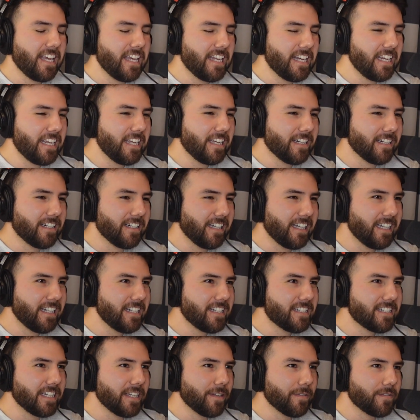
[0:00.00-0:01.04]
Any
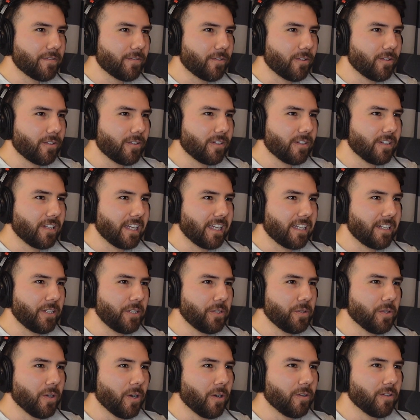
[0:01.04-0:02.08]
tips for like
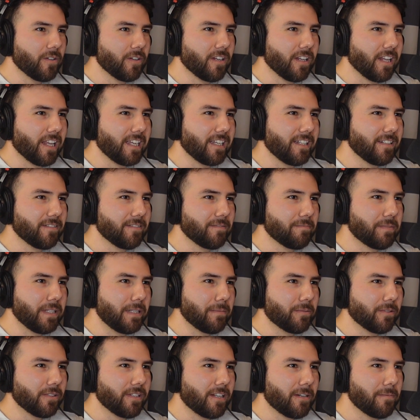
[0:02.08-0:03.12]
new or like
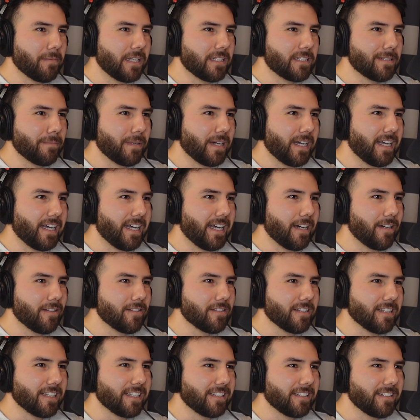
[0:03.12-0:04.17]
people that are about to buy a
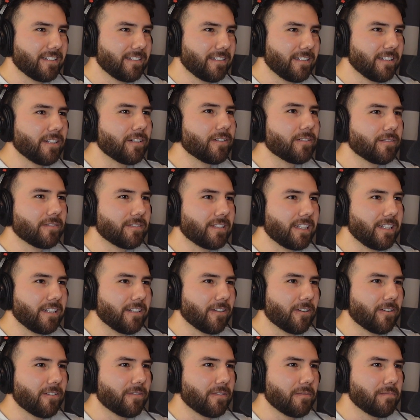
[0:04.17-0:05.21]
house, like, you know, that you
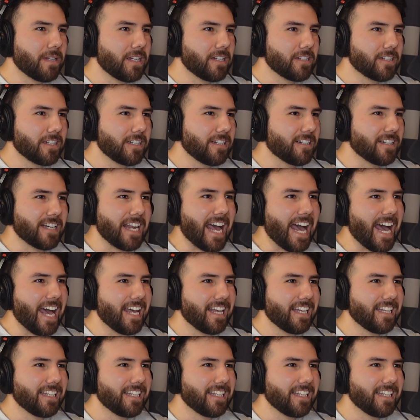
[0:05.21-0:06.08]
learn from that shit or nah?